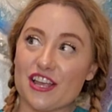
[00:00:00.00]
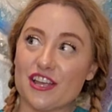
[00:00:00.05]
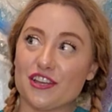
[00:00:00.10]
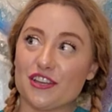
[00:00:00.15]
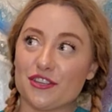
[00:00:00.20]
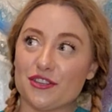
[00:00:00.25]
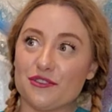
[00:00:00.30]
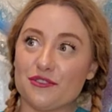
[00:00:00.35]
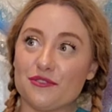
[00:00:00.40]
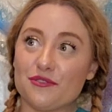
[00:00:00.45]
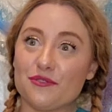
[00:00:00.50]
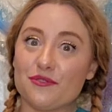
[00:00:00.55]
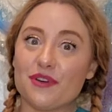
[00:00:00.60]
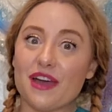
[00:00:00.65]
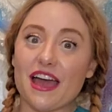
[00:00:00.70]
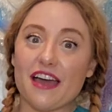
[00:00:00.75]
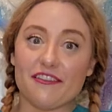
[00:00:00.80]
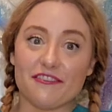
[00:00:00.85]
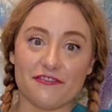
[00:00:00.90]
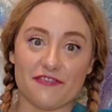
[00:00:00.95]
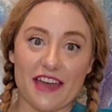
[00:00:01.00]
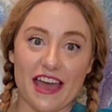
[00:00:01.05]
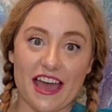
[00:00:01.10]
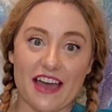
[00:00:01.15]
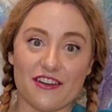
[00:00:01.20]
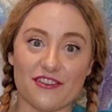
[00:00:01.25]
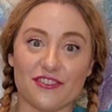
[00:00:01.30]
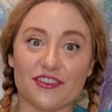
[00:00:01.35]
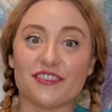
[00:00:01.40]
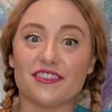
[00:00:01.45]
you have
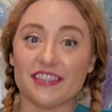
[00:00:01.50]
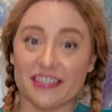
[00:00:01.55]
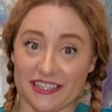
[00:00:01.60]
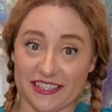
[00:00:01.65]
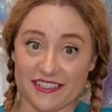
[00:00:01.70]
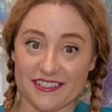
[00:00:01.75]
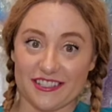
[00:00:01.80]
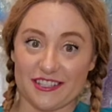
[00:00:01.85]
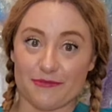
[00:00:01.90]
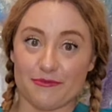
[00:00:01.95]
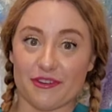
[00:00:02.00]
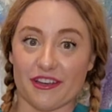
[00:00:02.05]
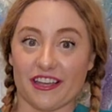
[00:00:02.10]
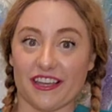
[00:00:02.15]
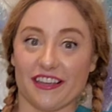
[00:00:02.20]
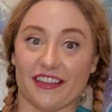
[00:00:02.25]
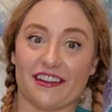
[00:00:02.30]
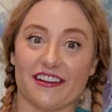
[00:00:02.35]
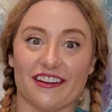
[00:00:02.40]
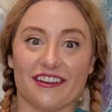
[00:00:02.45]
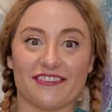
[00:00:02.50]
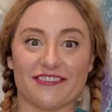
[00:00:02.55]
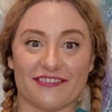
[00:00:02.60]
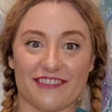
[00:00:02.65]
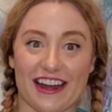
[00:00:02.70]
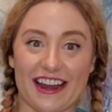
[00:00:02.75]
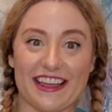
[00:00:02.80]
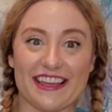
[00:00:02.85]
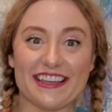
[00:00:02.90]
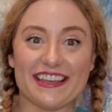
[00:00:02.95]
found the easy button
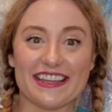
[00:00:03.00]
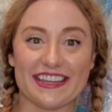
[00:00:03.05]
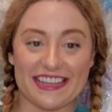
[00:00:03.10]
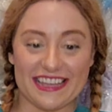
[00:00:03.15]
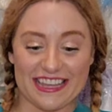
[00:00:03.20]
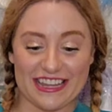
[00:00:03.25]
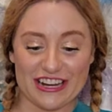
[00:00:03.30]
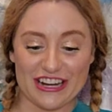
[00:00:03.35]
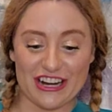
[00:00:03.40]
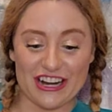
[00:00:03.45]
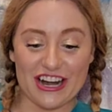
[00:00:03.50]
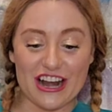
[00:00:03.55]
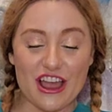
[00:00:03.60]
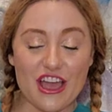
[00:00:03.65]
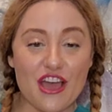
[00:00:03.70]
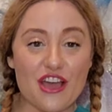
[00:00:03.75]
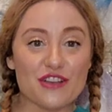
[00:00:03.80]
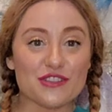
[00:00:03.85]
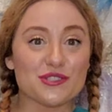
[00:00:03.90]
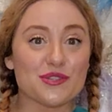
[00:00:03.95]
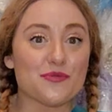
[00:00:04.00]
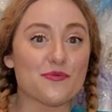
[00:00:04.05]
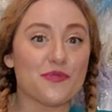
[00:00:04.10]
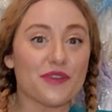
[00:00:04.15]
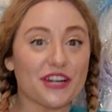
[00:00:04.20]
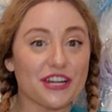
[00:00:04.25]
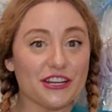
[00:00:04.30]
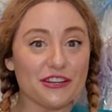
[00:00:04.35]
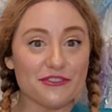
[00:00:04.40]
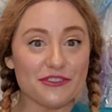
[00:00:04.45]
right here. So what
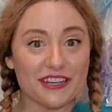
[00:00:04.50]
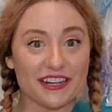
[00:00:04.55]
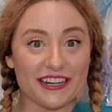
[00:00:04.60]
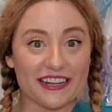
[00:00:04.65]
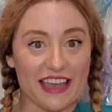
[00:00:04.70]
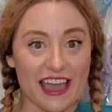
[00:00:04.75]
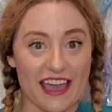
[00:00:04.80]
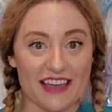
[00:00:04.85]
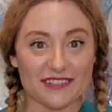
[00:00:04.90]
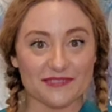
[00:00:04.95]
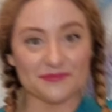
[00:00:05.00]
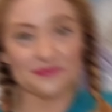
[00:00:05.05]
are you gonna get?